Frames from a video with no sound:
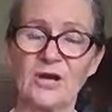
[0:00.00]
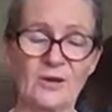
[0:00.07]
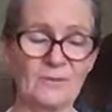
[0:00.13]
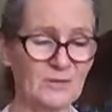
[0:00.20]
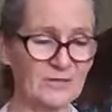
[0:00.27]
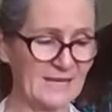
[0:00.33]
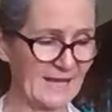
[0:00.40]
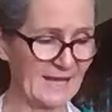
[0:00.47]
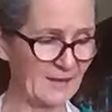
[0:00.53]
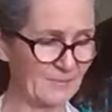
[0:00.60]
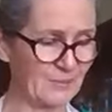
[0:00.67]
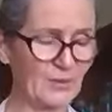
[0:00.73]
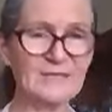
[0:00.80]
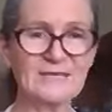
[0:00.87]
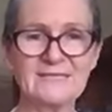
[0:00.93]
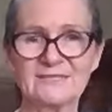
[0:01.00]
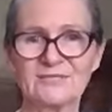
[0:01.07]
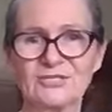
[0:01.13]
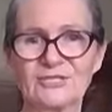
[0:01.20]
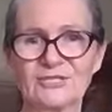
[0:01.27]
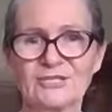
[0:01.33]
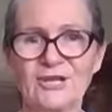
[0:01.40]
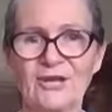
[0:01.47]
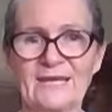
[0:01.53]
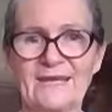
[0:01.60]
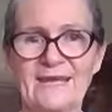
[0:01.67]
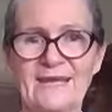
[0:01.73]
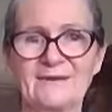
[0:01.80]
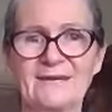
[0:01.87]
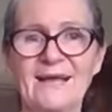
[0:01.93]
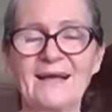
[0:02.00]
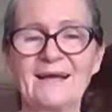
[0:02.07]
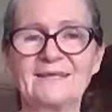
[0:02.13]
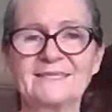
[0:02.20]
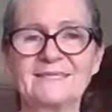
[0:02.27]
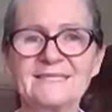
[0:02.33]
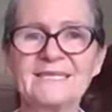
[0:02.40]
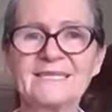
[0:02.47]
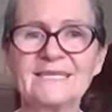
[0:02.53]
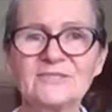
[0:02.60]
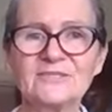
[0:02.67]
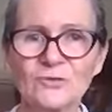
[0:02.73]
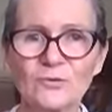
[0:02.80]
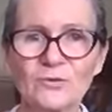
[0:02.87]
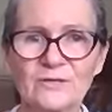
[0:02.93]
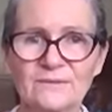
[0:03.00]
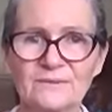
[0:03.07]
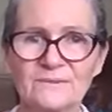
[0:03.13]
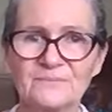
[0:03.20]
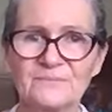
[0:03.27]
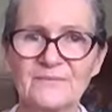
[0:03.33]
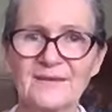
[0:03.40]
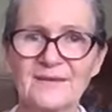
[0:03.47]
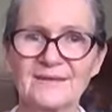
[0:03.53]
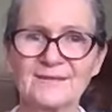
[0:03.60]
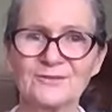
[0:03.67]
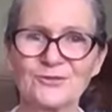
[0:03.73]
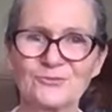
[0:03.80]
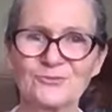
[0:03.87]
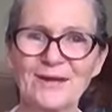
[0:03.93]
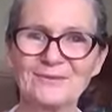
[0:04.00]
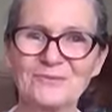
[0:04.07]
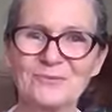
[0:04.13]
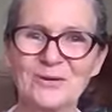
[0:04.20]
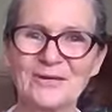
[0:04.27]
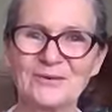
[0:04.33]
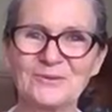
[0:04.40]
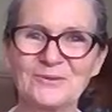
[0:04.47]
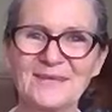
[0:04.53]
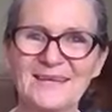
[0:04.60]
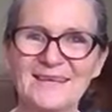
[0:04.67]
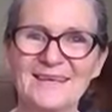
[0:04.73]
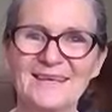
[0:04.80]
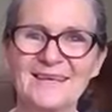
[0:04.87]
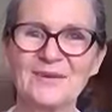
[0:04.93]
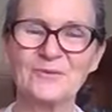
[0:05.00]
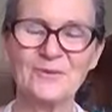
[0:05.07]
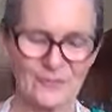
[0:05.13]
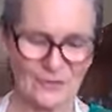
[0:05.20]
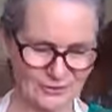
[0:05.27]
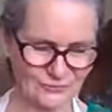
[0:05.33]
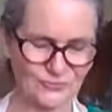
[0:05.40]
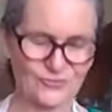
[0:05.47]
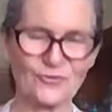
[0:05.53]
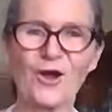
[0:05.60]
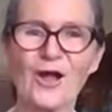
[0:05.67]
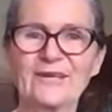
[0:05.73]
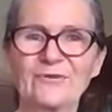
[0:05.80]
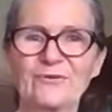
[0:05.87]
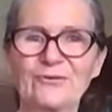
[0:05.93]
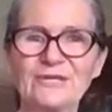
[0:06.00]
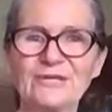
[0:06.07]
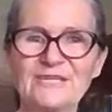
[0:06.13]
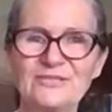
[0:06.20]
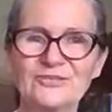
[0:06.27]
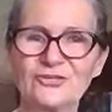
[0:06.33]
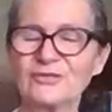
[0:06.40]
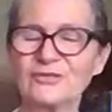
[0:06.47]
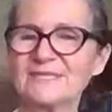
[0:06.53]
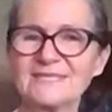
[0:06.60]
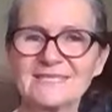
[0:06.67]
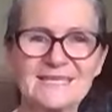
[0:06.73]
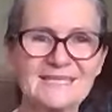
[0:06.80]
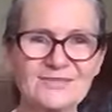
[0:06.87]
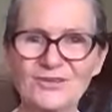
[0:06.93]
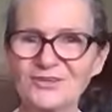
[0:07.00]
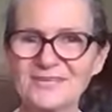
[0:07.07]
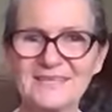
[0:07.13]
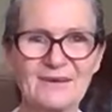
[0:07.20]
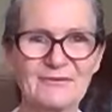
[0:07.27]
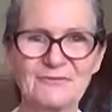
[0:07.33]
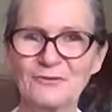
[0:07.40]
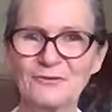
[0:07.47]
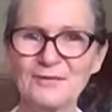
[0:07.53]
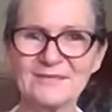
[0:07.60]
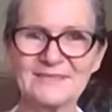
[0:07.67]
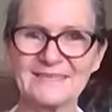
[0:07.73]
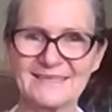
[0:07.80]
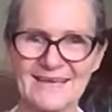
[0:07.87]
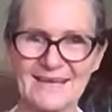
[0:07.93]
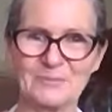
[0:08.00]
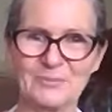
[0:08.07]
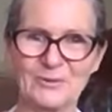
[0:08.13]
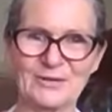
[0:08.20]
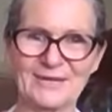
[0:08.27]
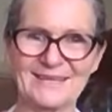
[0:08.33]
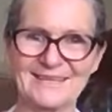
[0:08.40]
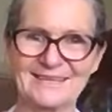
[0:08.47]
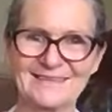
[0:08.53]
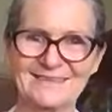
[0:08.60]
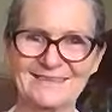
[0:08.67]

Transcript: I mean, our body is just like our cars. It needs oil to run well. We've got dry, creaky joints. There's not enough oil in our body.